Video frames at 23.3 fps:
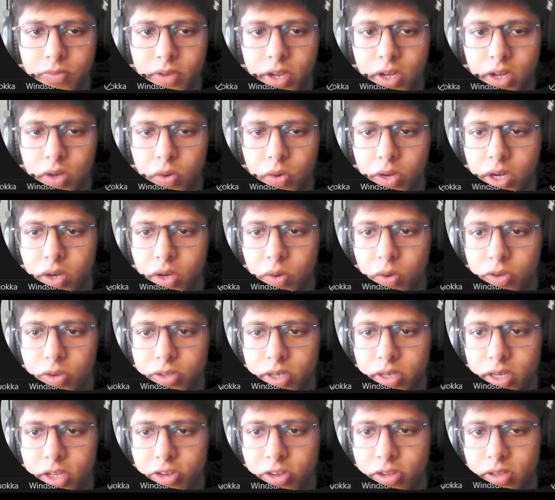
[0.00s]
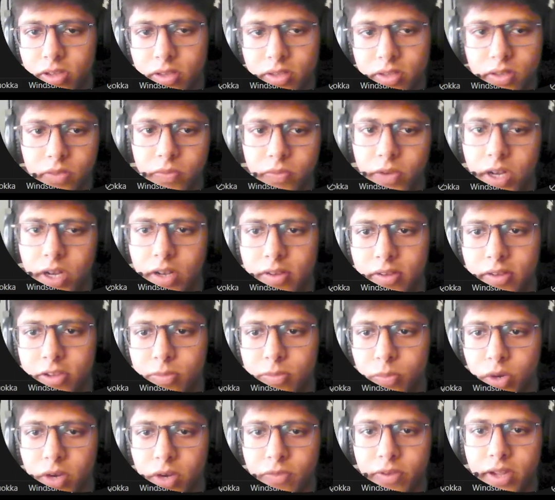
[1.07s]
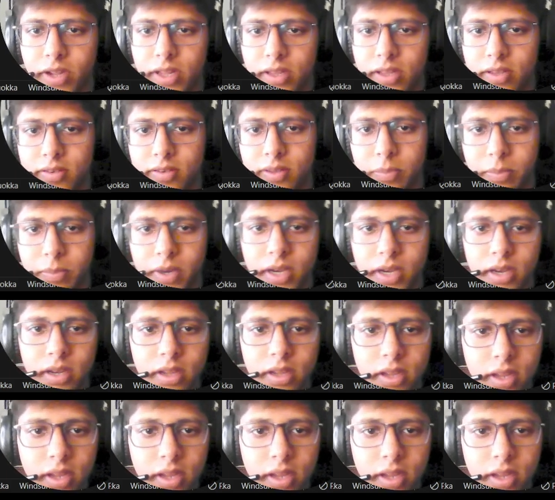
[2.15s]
including nodes and edges. We'll just modify this a bit.